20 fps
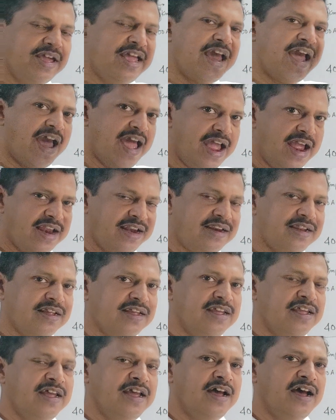and
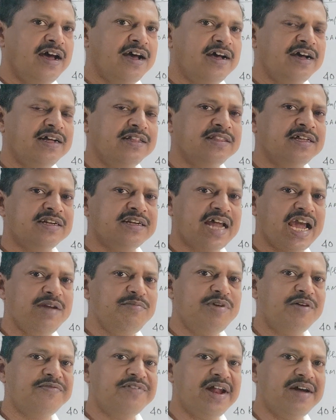the
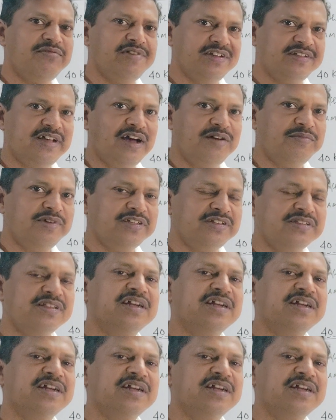time of travel is how much?